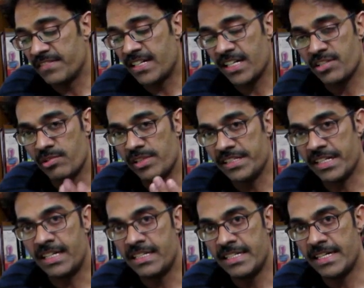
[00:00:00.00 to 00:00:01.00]
actually
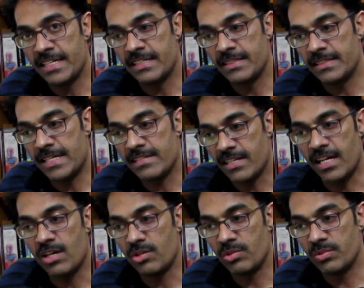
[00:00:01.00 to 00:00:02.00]
culled and that's how